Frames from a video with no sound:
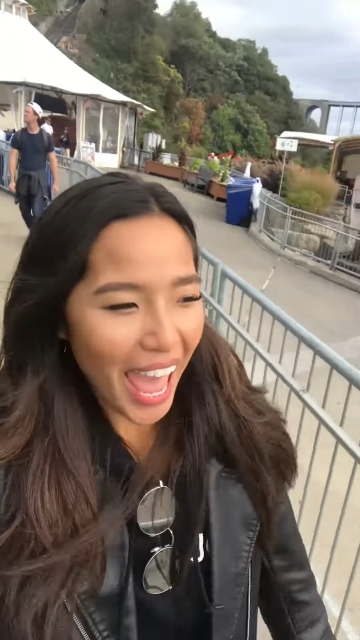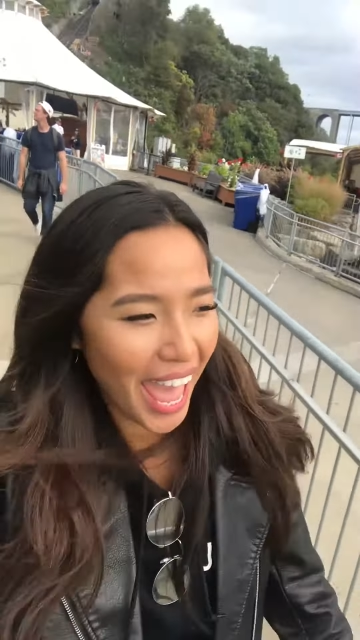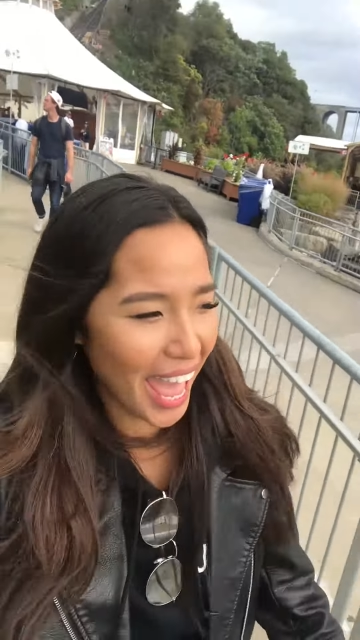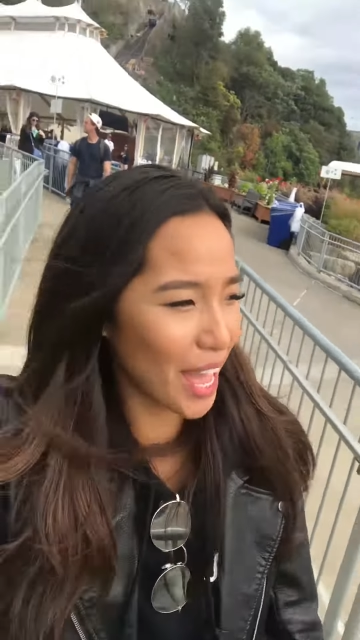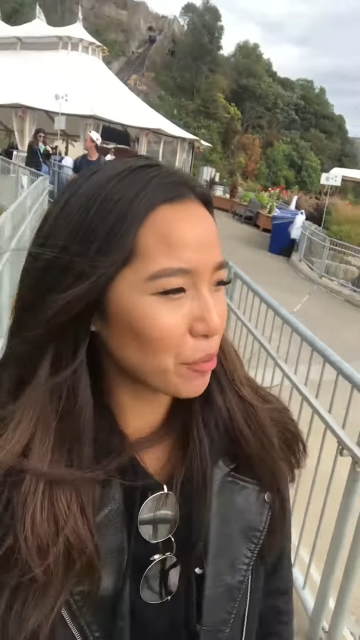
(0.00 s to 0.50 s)

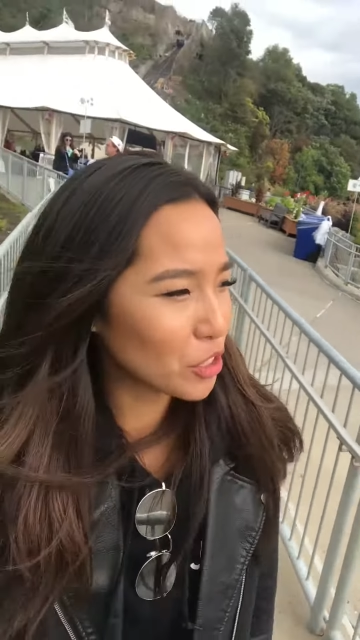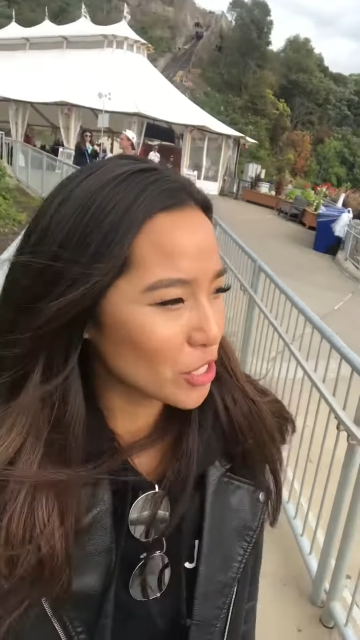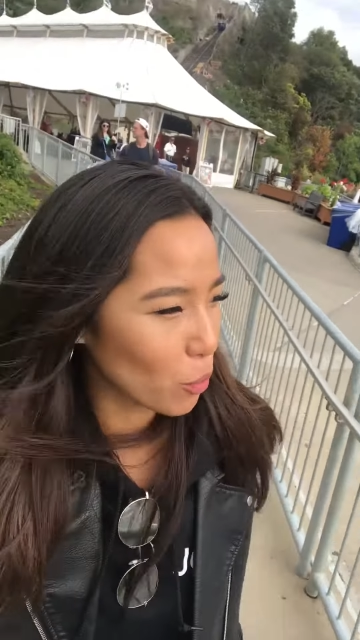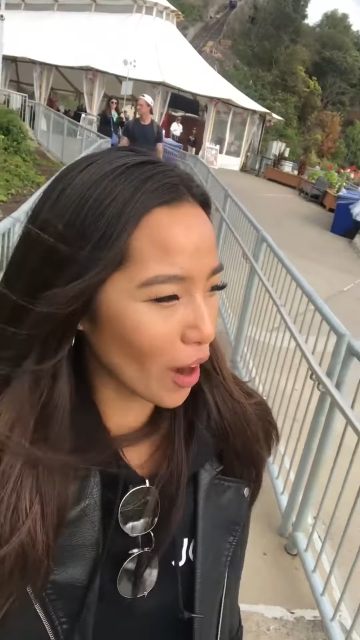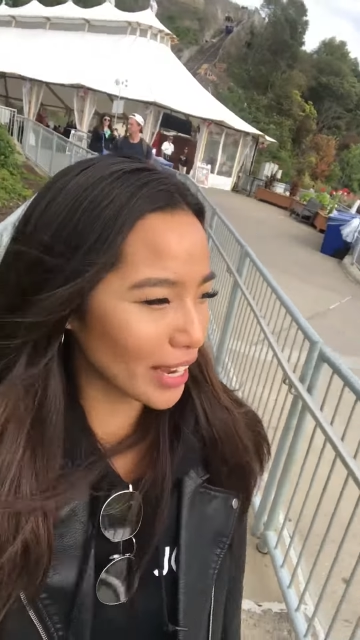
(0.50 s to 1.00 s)
and we're
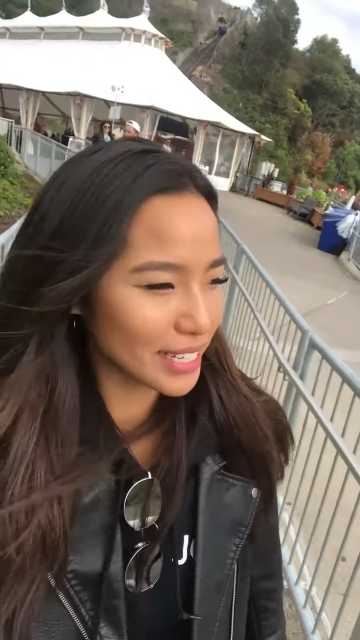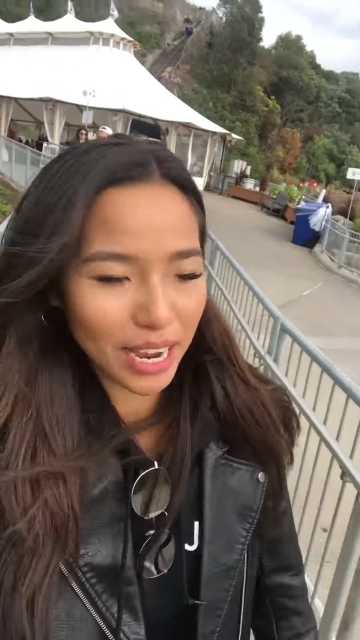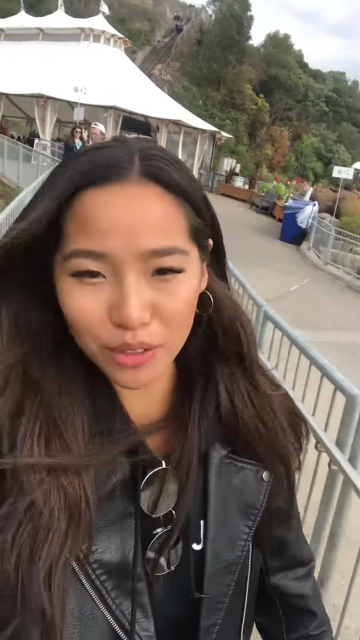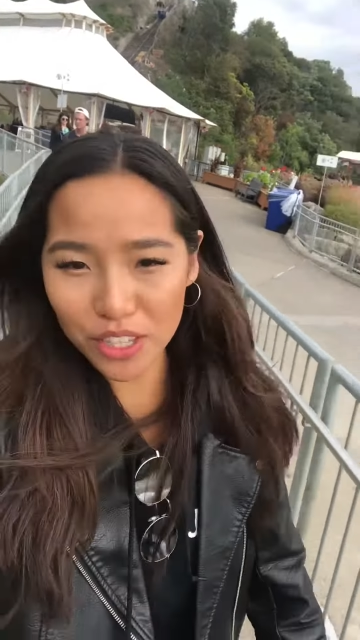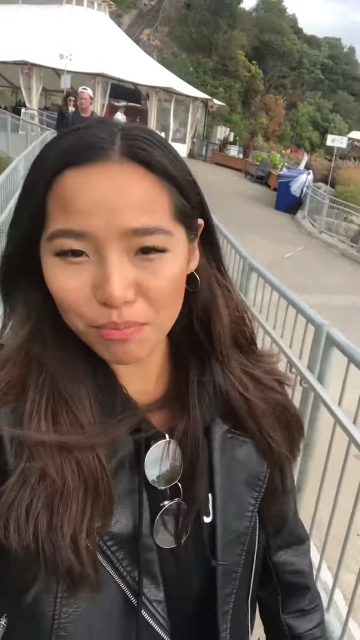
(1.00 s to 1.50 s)
just walking
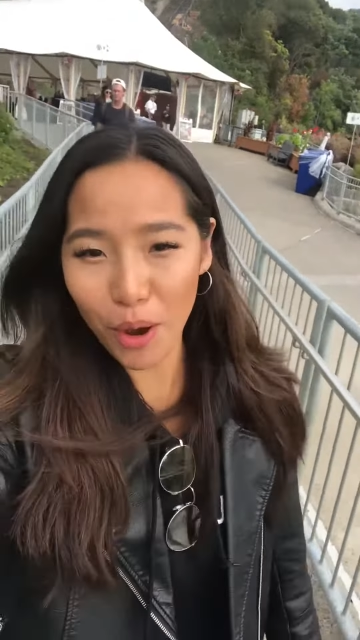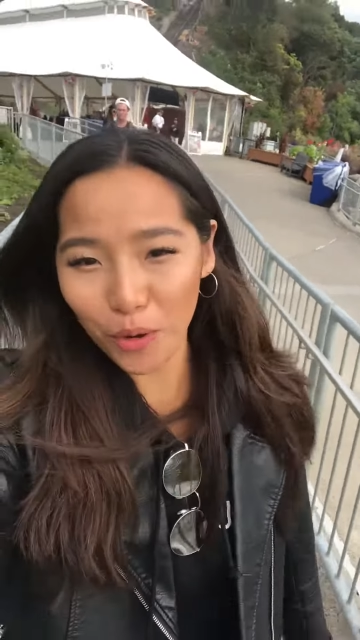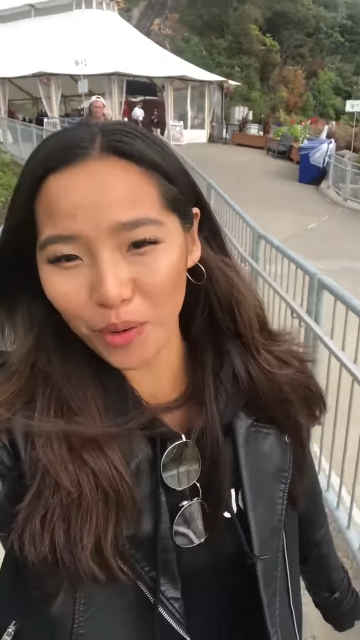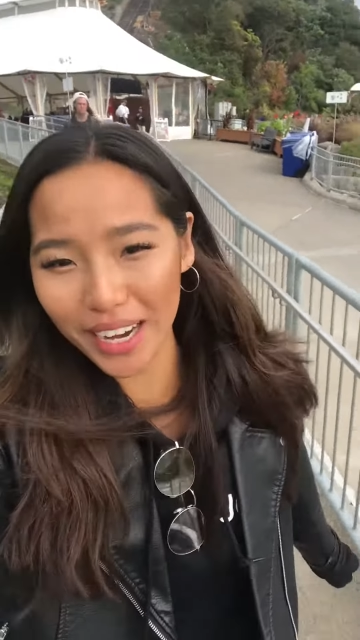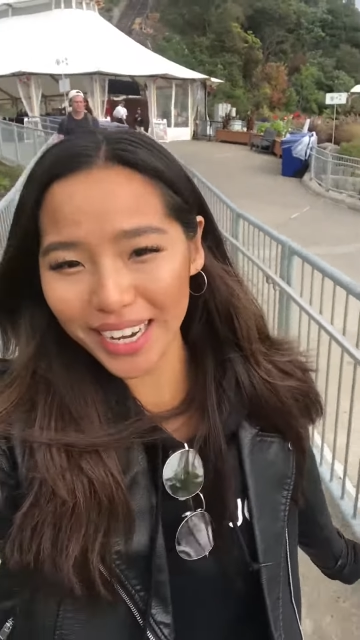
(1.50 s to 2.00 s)
down to the
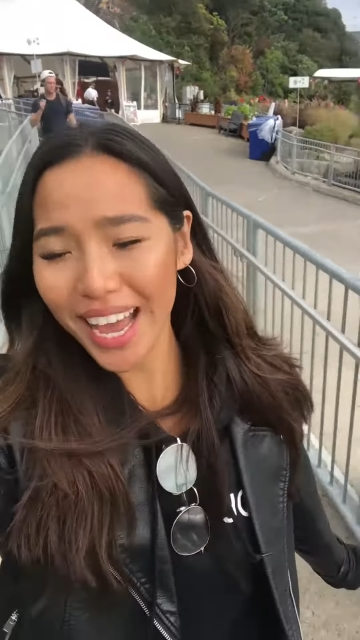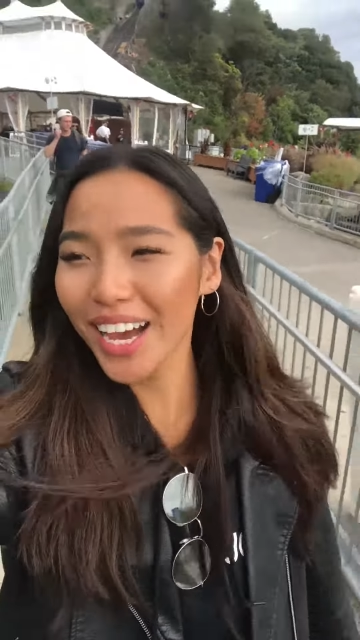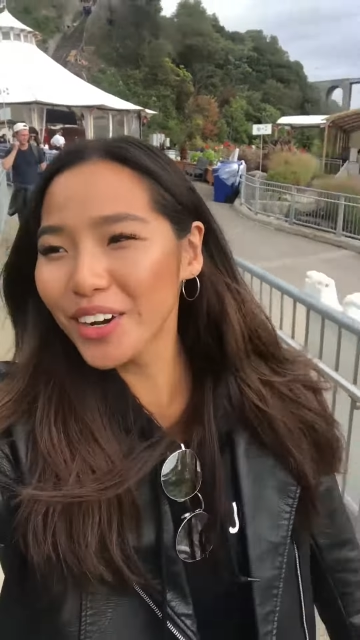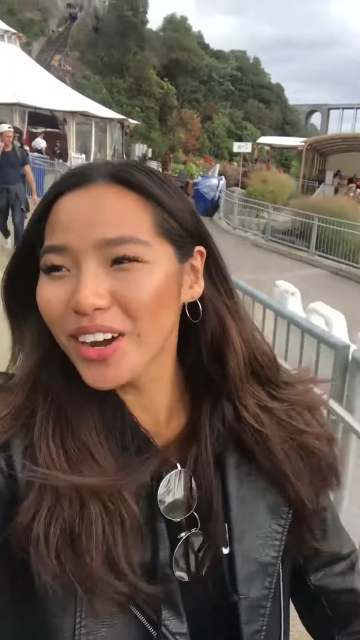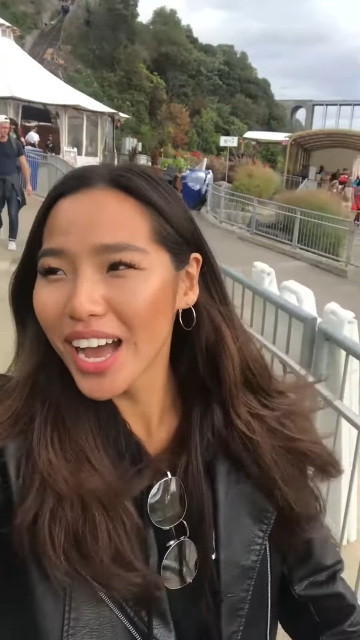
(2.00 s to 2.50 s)
boat right
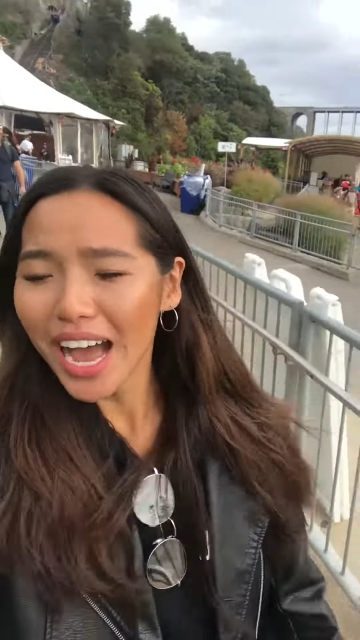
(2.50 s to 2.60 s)
now.